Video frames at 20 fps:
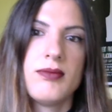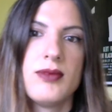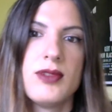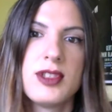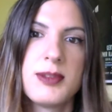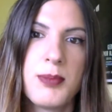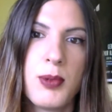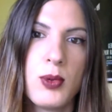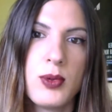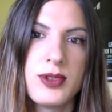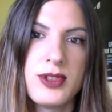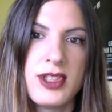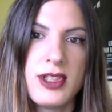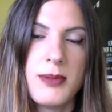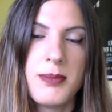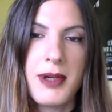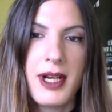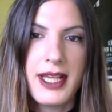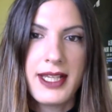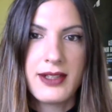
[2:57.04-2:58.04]
sports that you
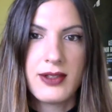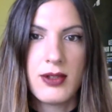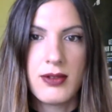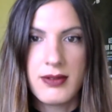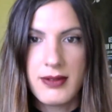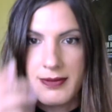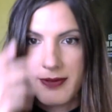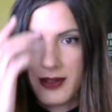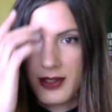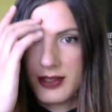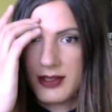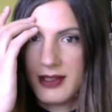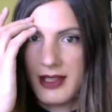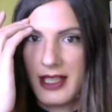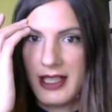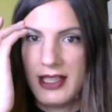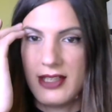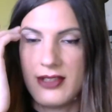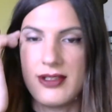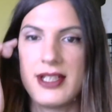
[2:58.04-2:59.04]
play and not refer to
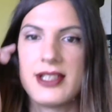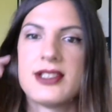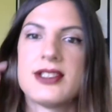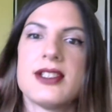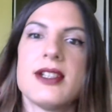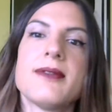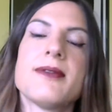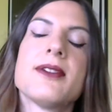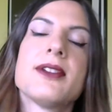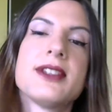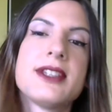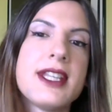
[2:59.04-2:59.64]
any trans stuff,